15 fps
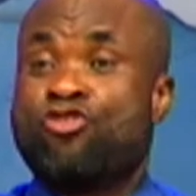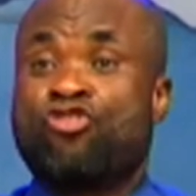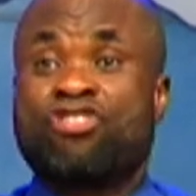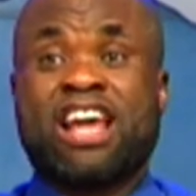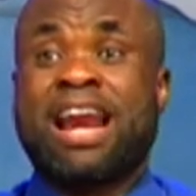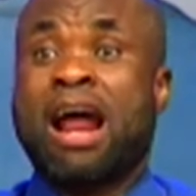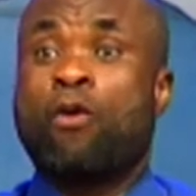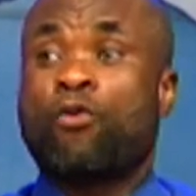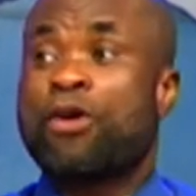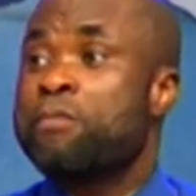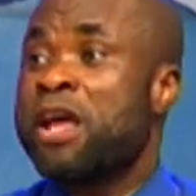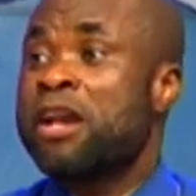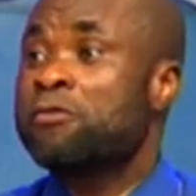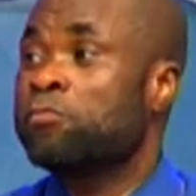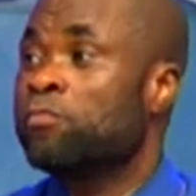there are
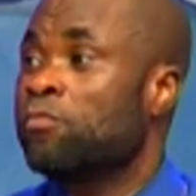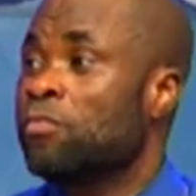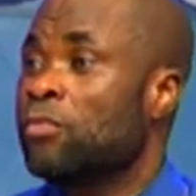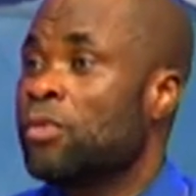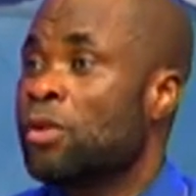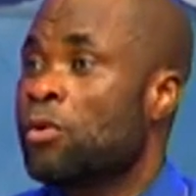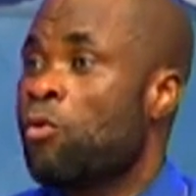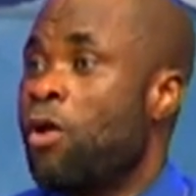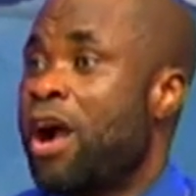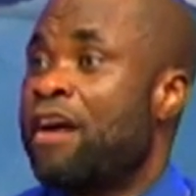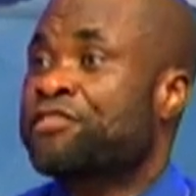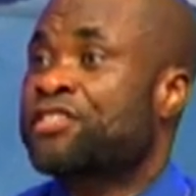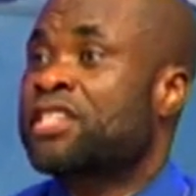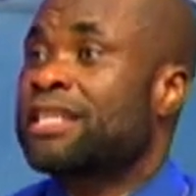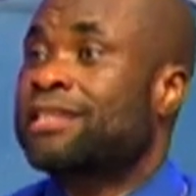women who have
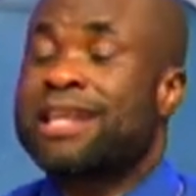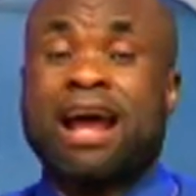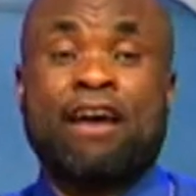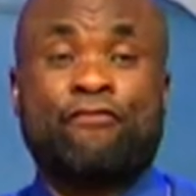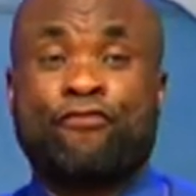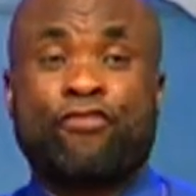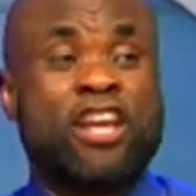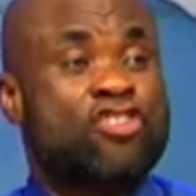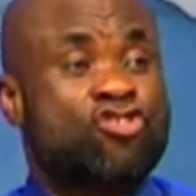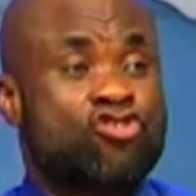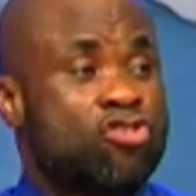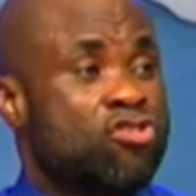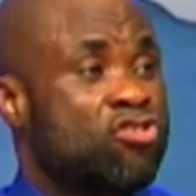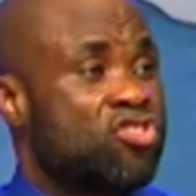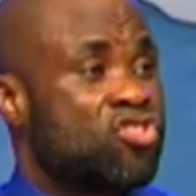certain
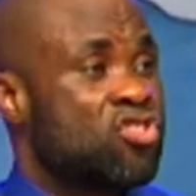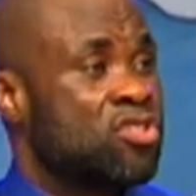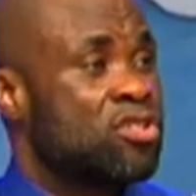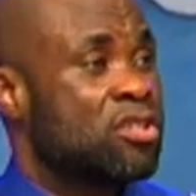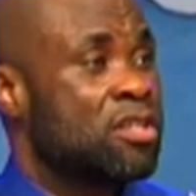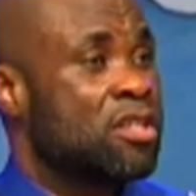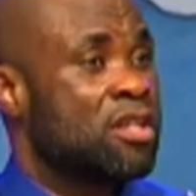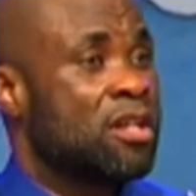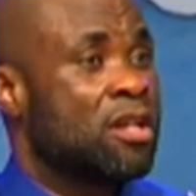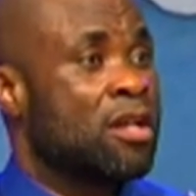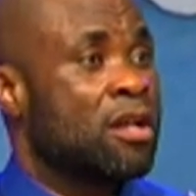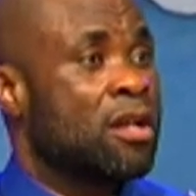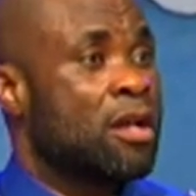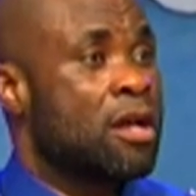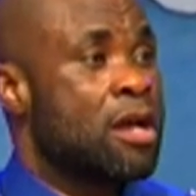afflictions
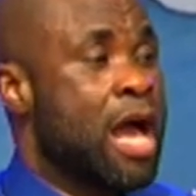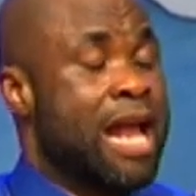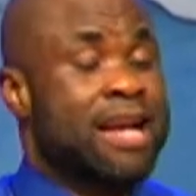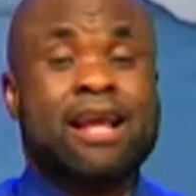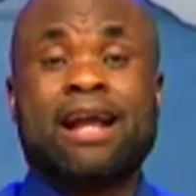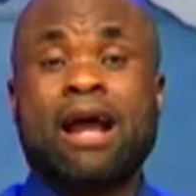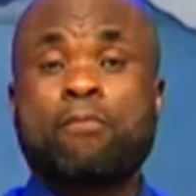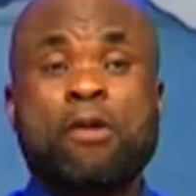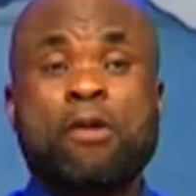and they can be